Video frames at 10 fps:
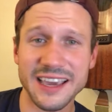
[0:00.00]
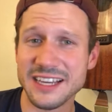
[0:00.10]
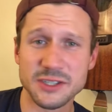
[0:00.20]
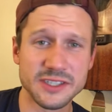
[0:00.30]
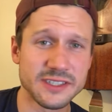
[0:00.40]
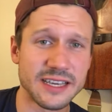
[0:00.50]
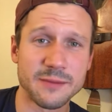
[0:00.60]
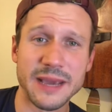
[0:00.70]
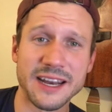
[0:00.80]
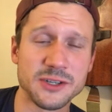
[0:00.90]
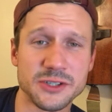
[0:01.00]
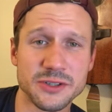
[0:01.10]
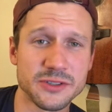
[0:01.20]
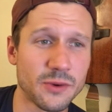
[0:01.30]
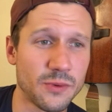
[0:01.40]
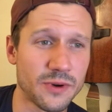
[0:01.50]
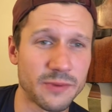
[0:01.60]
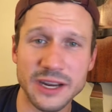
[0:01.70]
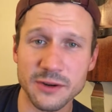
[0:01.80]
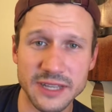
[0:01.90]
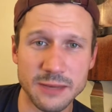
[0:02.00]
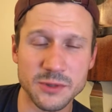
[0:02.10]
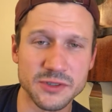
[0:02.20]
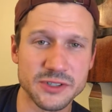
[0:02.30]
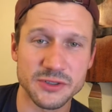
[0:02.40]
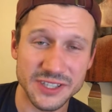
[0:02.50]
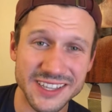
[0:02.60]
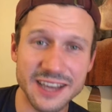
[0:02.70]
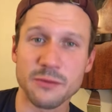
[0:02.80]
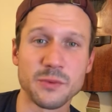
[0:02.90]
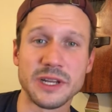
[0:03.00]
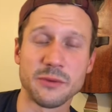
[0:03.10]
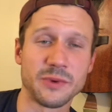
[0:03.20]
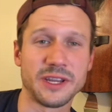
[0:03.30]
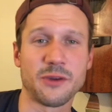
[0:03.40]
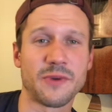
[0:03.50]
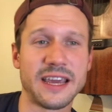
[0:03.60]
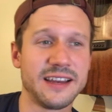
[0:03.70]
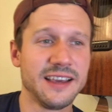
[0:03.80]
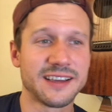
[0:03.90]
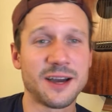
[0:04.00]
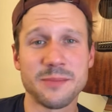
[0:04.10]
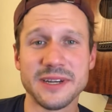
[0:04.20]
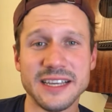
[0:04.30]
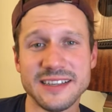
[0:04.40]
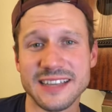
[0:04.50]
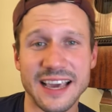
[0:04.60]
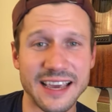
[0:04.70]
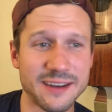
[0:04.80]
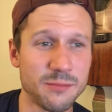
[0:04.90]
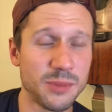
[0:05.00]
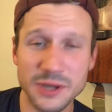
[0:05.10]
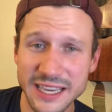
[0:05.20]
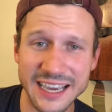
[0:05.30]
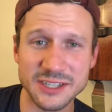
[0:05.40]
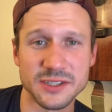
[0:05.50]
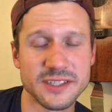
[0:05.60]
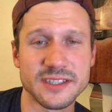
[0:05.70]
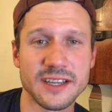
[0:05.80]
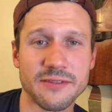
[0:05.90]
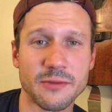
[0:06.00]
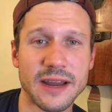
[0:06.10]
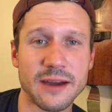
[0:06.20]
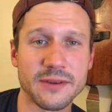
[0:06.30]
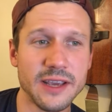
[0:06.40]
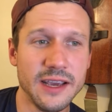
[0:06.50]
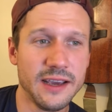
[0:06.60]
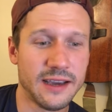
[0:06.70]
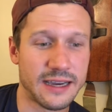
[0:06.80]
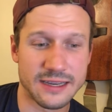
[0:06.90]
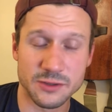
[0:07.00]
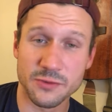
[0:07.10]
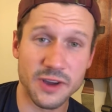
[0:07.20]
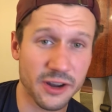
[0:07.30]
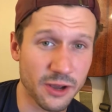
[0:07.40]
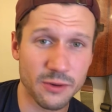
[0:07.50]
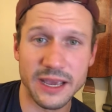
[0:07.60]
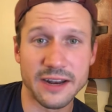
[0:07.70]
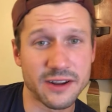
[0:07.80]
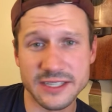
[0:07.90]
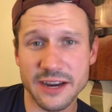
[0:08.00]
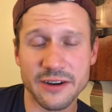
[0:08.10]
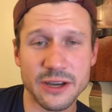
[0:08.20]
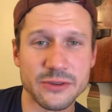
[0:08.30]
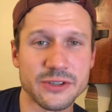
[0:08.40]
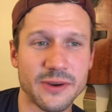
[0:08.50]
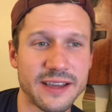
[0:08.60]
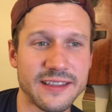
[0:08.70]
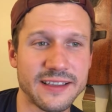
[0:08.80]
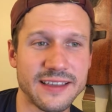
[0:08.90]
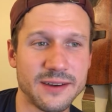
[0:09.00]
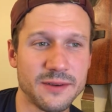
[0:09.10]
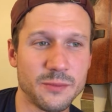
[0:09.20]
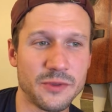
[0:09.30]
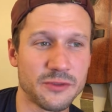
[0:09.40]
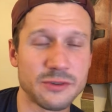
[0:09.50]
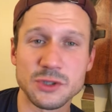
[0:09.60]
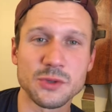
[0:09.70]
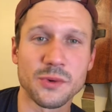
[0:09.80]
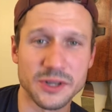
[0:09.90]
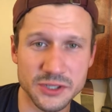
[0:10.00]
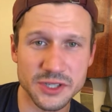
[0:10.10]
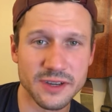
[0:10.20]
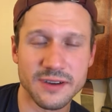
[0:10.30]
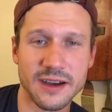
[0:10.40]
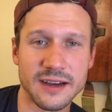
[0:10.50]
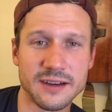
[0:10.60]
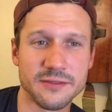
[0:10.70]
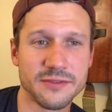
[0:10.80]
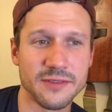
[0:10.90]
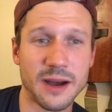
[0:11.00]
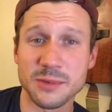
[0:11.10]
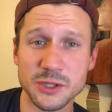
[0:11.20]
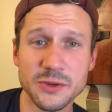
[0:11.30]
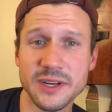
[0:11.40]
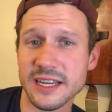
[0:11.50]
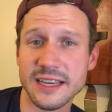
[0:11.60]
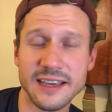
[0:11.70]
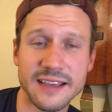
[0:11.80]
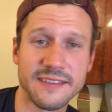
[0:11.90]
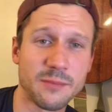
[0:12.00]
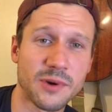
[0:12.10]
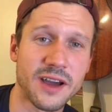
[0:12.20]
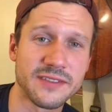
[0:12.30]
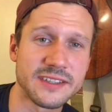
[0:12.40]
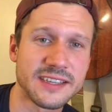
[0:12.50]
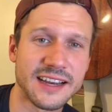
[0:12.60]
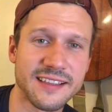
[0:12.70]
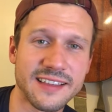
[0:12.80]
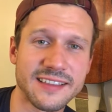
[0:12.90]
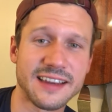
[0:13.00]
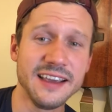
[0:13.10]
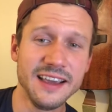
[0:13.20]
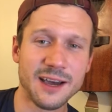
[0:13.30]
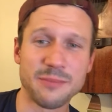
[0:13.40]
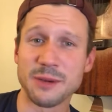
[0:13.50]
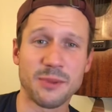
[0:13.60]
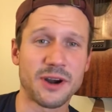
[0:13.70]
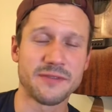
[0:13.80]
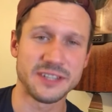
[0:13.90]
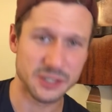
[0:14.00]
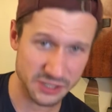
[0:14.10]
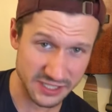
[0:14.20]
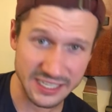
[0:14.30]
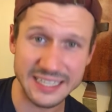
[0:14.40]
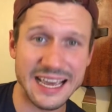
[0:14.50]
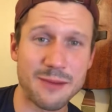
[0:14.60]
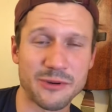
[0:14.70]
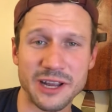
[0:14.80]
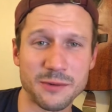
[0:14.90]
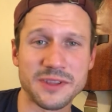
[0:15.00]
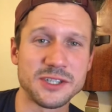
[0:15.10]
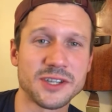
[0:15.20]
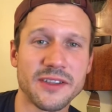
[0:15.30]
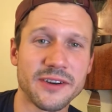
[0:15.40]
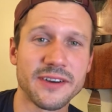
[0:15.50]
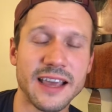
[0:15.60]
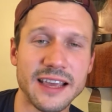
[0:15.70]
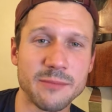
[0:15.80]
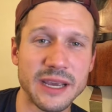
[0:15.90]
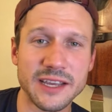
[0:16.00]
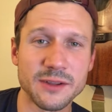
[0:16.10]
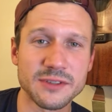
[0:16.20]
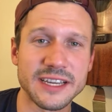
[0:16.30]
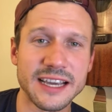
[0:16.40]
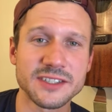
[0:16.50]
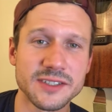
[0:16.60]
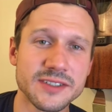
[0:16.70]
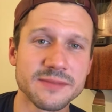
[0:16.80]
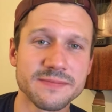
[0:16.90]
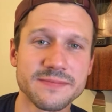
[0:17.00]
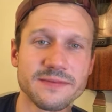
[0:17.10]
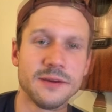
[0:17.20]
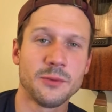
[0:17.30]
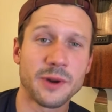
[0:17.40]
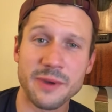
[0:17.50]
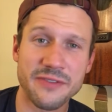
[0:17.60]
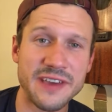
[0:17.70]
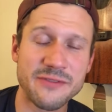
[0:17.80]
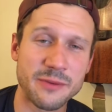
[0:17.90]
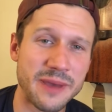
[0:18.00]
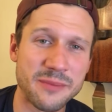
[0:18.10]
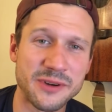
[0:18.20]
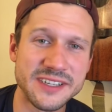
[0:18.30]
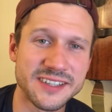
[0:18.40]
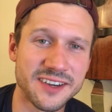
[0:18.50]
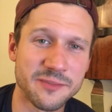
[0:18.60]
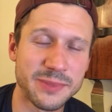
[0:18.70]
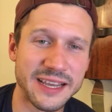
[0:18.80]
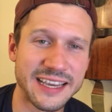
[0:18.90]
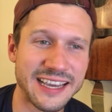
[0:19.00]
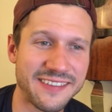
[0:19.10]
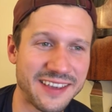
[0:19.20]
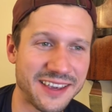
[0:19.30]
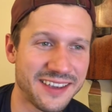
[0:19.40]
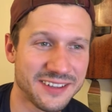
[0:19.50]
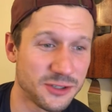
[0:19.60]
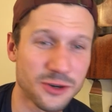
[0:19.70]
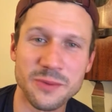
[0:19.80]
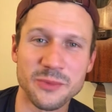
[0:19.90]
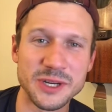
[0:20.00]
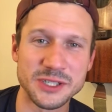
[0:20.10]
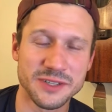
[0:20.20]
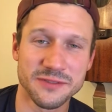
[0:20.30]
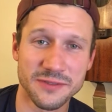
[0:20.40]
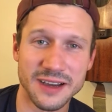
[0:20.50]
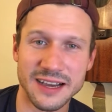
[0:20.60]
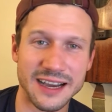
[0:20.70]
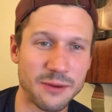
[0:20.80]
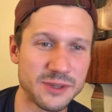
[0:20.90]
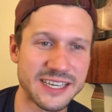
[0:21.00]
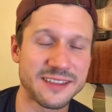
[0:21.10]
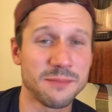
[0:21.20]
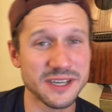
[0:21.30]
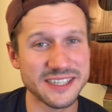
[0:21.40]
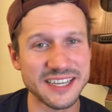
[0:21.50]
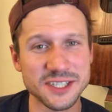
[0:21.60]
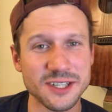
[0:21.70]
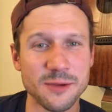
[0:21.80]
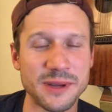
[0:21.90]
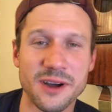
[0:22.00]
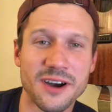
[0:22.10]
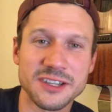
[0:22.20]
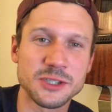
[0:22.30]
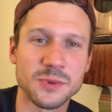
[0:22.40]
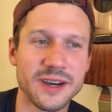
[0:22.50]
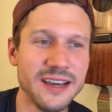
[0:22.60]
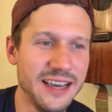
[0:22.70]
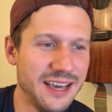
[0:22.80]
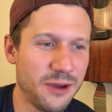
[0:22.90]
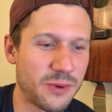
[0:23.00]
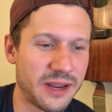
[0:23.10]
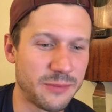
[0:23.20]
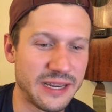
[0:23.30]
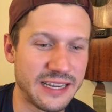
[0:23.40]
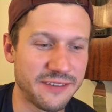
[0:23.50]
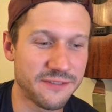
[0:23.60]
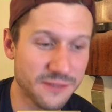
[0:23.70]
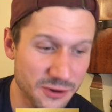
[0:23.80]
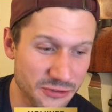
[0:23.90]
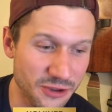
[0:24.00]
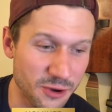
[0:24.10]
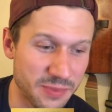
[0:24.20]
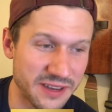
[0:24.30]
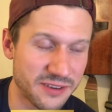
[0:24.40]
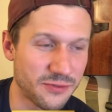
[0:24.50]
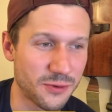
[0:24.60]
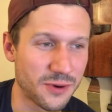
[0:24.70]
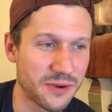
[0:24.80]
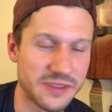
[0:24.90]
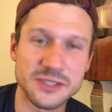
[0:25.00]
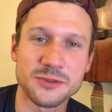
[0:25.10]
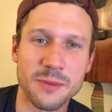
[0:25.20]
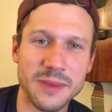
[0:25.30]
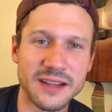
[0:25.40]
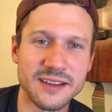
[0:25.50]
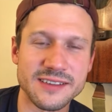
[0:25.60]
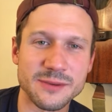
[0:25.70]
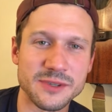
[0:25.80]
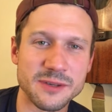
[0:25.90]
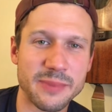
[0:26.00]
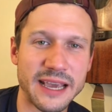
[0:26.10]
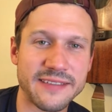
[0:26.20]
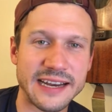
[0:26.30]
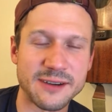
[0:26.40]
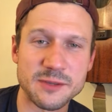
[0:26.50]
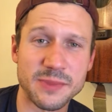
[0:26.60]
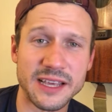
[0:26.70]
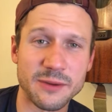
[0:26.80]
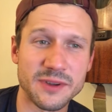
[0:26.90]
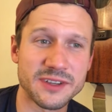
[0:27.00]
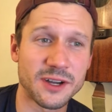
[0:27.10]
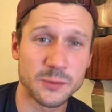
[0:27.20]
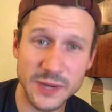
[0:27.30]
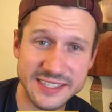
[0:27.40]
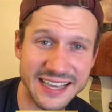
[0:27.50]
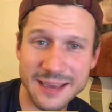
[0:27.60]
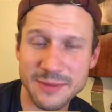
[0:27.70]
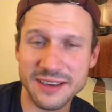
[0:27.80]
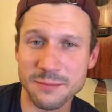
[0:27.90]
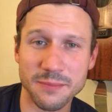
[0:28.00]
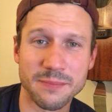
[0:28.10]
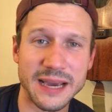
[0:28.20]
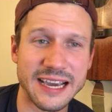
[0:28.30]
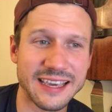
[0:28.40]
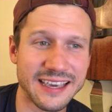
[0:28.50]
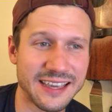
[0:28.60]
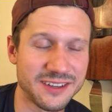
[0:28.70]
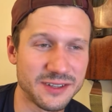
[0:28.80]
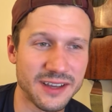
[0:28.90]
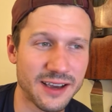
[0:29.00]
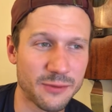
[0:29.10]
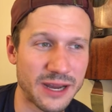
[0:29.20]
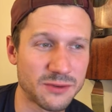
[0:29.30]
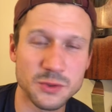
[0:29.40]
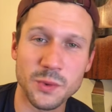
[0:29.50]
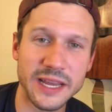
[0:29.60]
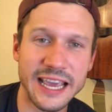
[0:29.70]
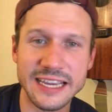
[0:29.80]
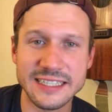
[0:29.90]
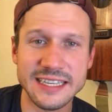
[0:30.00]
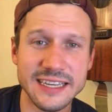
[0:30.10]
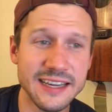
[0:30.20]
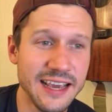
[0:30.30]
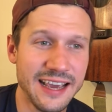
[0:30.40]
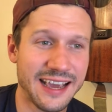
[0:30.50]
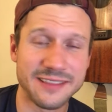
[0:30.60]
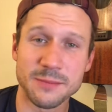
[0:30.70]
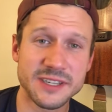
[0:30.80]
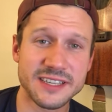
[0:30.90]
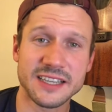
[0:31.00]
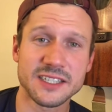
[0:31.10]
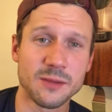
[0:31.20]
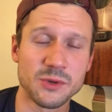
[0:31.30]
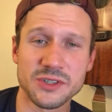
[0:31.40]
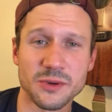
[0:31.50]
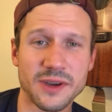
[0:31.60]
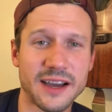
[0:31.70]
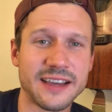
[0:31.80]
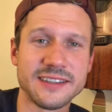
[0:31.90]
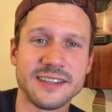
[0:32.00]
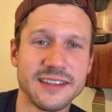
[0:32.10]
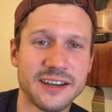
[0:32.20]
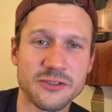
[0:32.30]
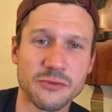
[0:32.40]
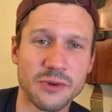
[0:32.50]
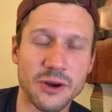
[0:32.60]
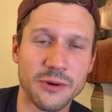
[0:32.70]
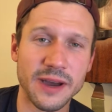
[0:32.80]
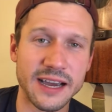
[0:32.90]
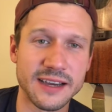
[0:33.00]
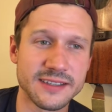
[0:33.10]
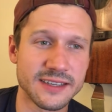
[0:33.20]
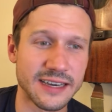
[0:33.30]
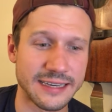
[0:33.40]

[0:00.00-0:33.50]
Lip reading: agents and managers or record labels. There's a lot of really, really great companies and booking agents and stuff around Toronto and Ontario. So I think that there's no shortage of opportunity in the province, and I think that a big part of it is just collaborating with each other and making those connections. One of my favorite memories of playing in the Durham region was at the Mustache Club in Oshawa when we first opened for the Strumbellas. It was a band that I was playing with called West Hammock back in around 2018, and the Mustache Club was so kind to let us grow as